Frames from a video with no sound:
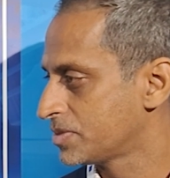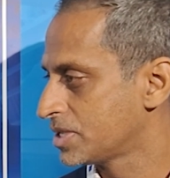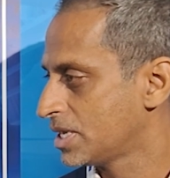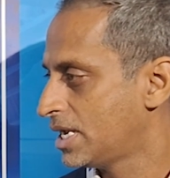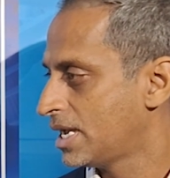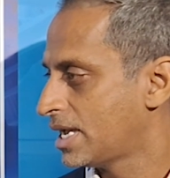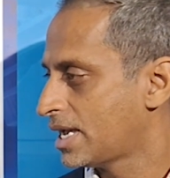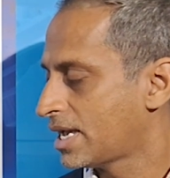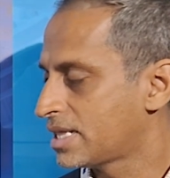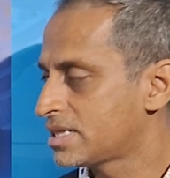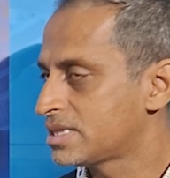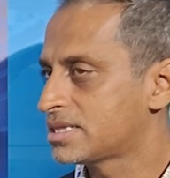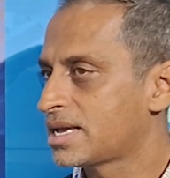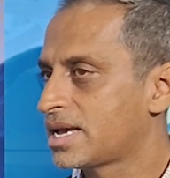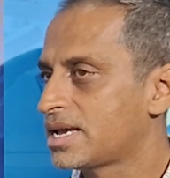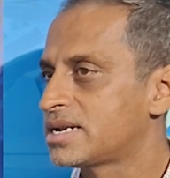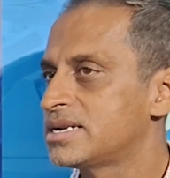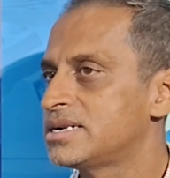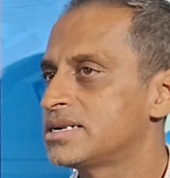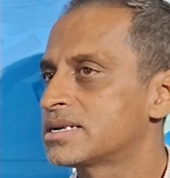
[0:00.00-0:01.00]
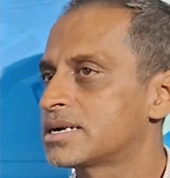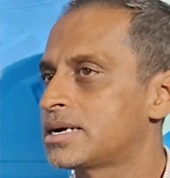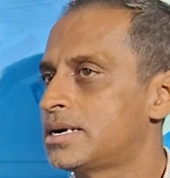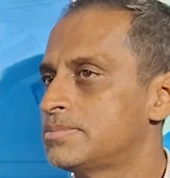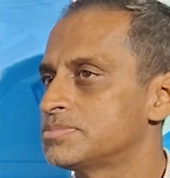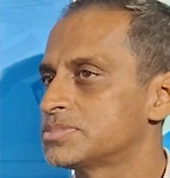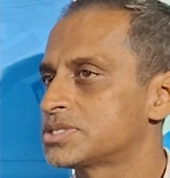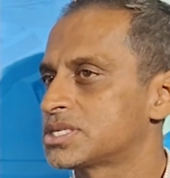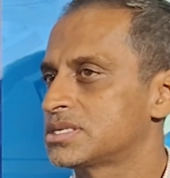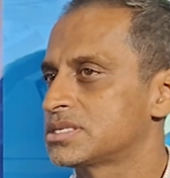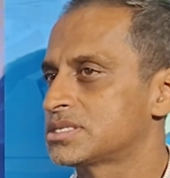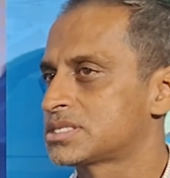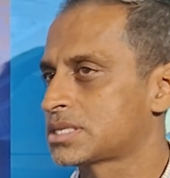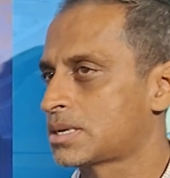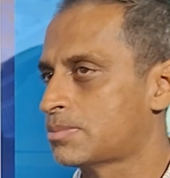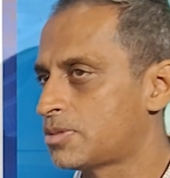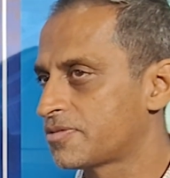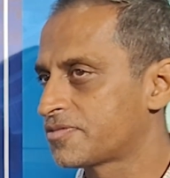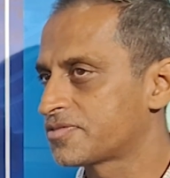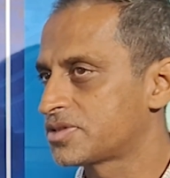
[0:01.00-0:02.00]
And therein comes
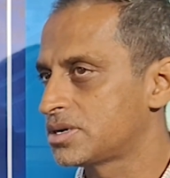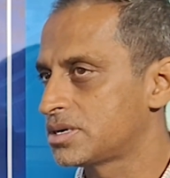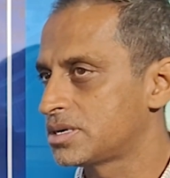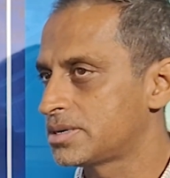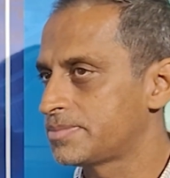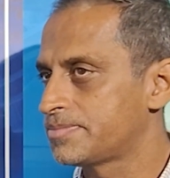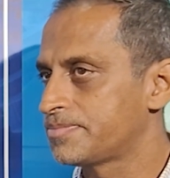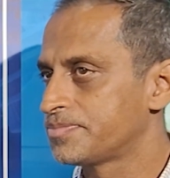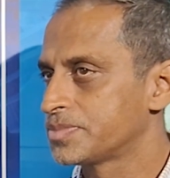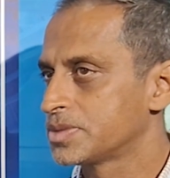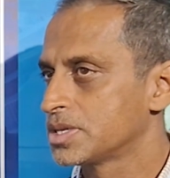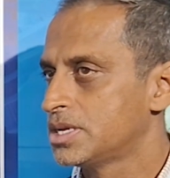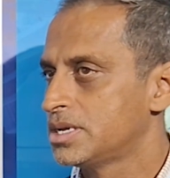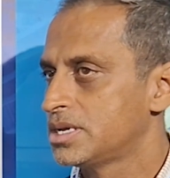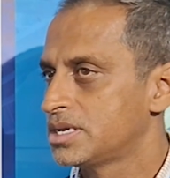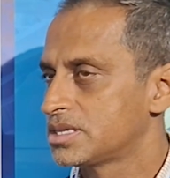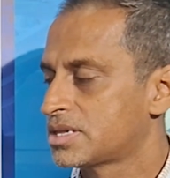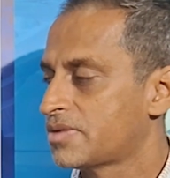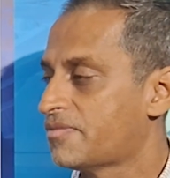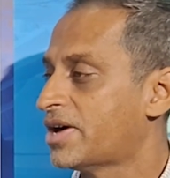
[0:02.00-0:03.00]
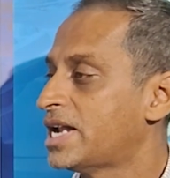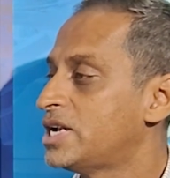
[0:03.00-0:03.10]
some of the